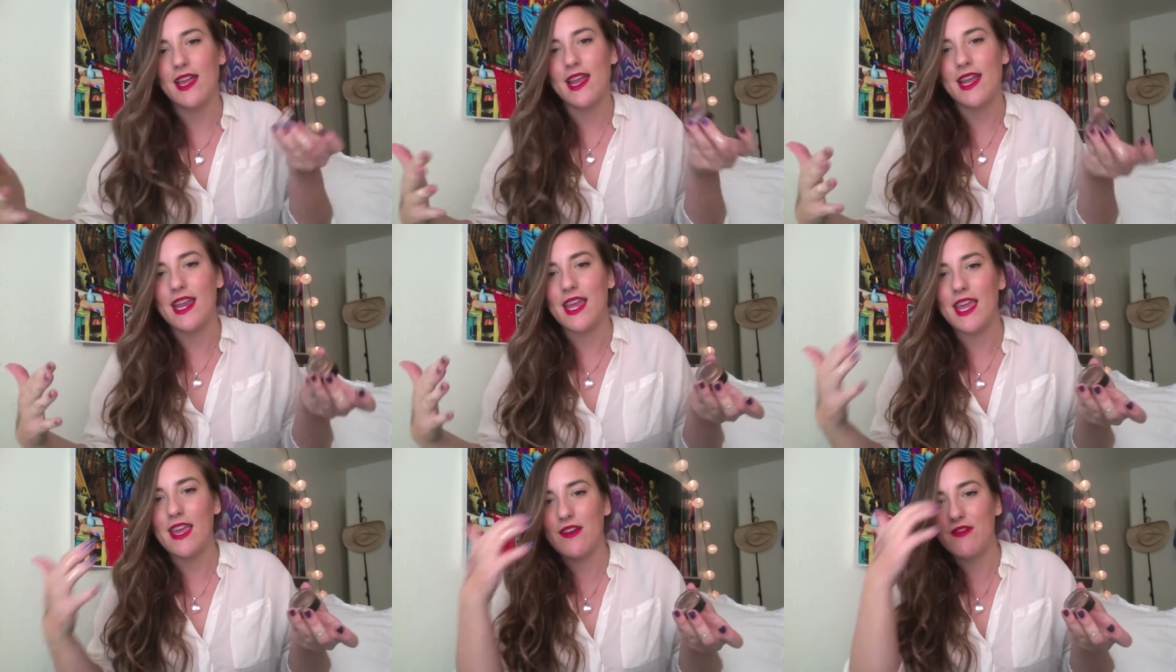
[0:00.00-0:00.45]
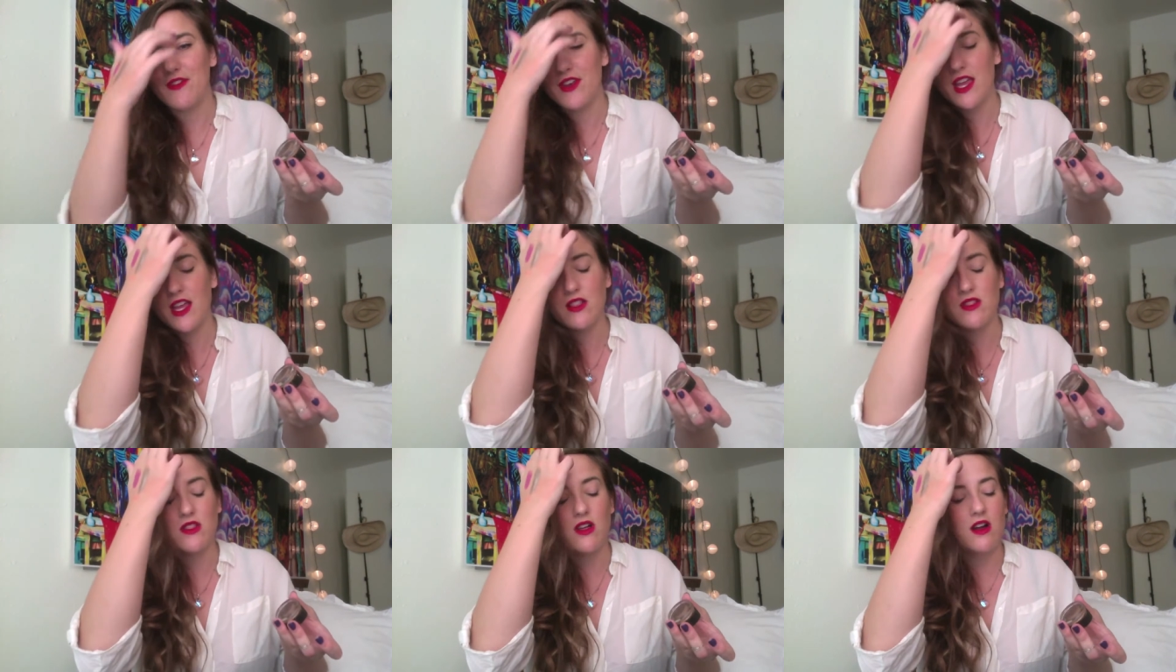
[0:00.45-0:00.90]

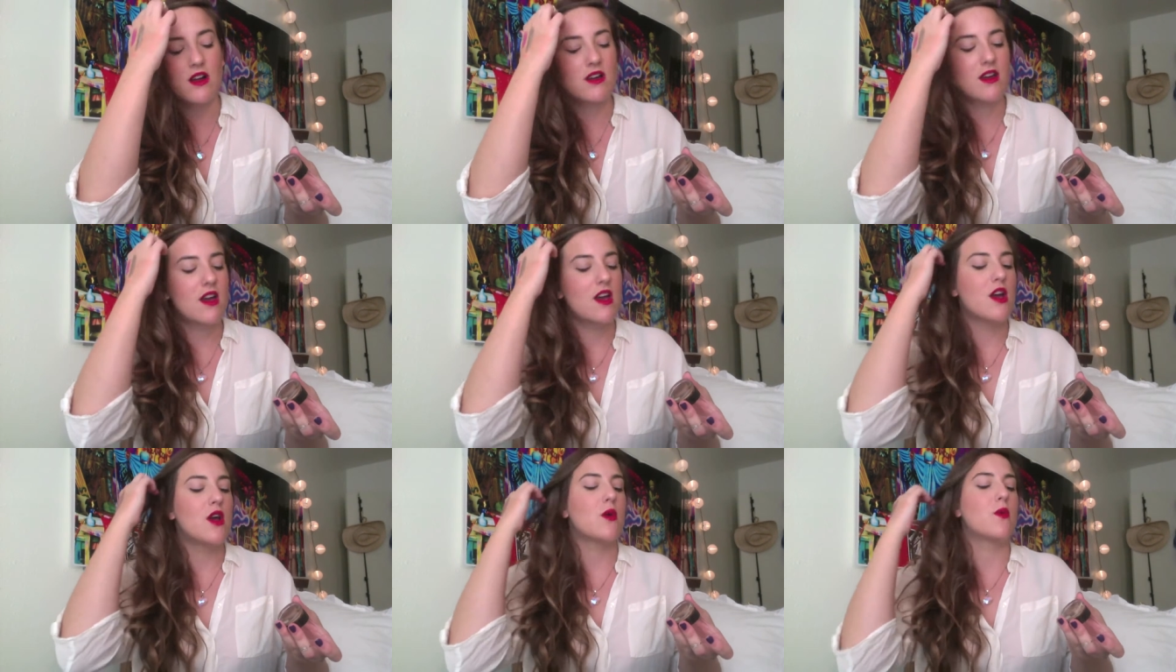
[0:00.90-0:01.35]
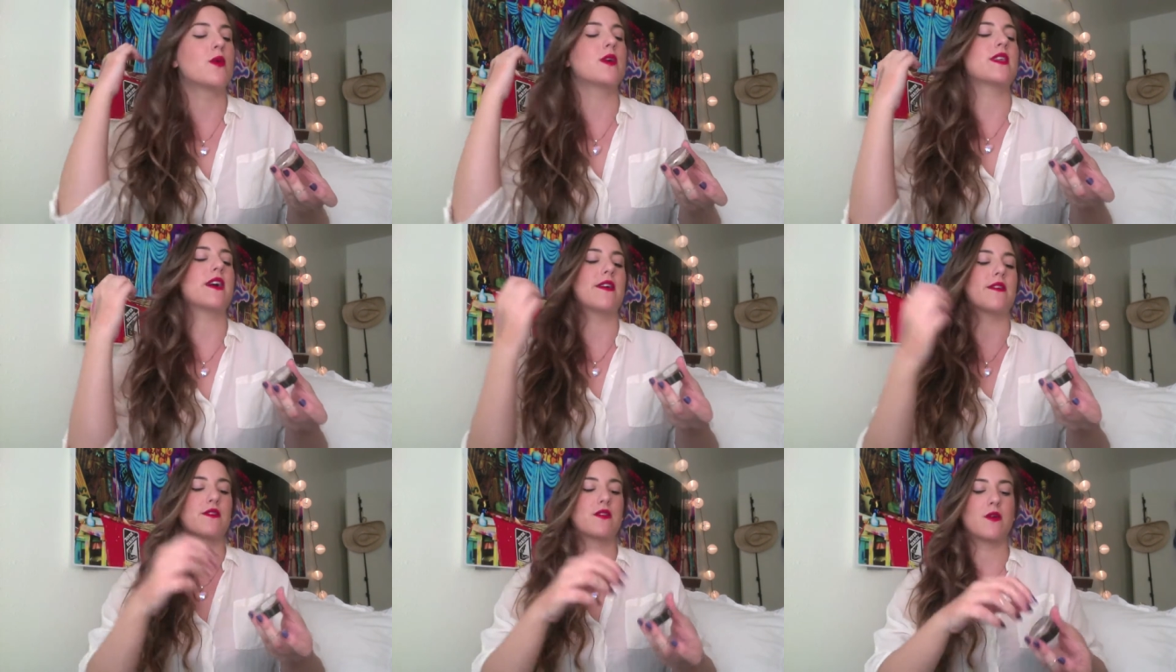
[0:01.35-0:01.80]
evening look
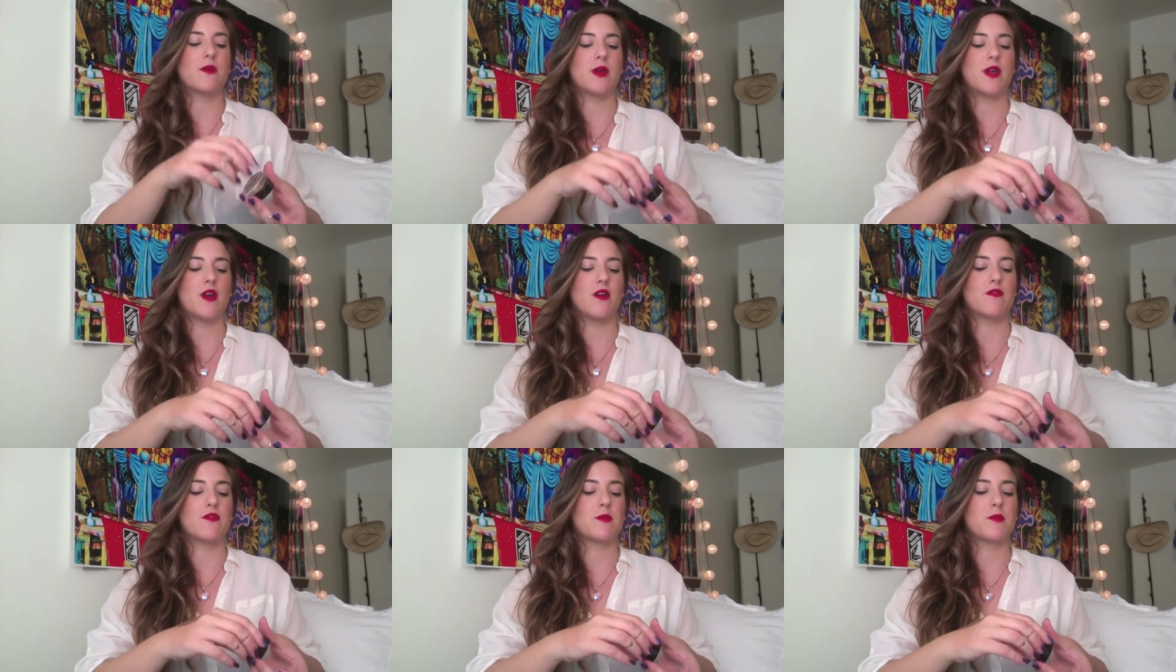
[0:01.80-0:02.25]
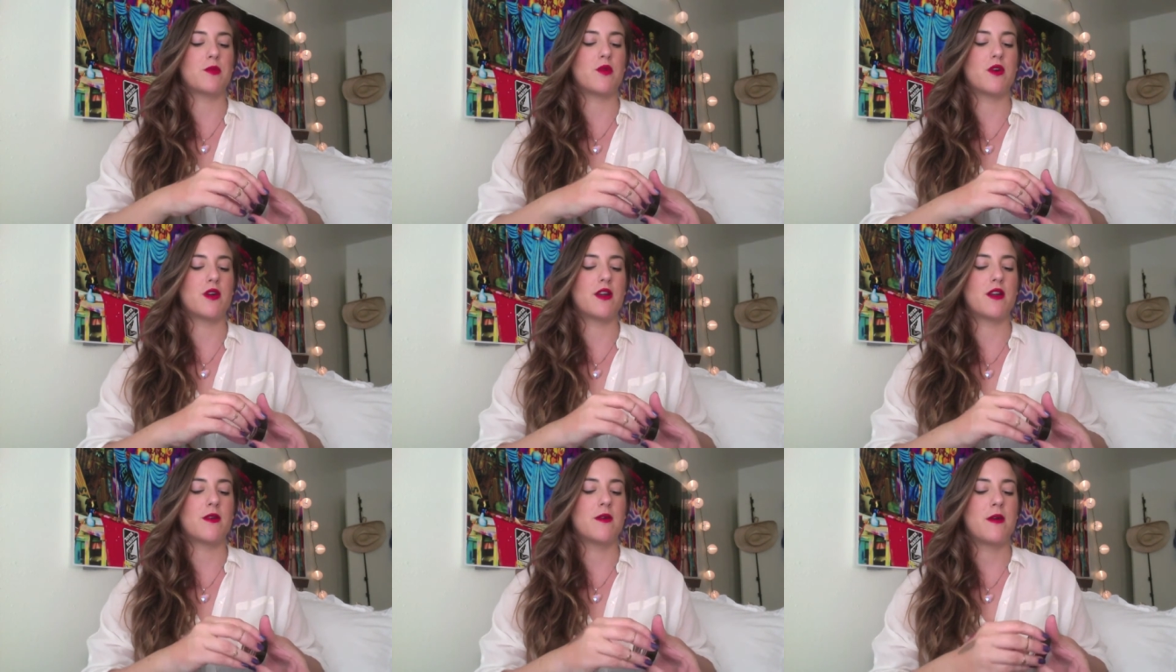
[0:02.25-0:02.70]
without going
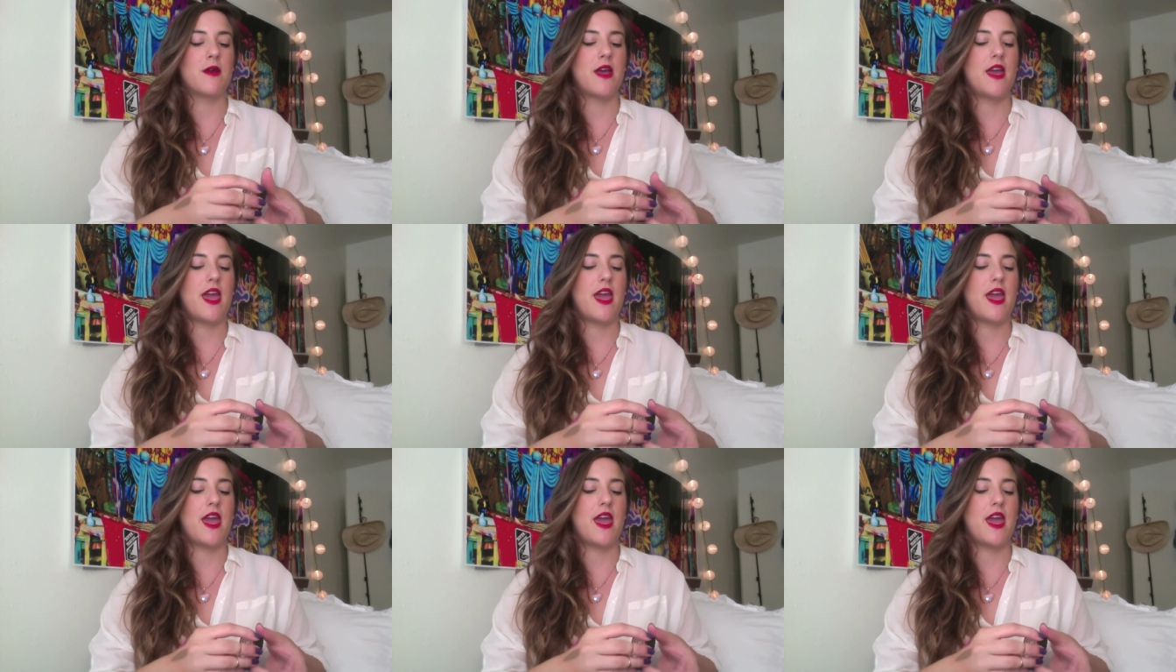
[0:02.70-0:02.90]
overboard.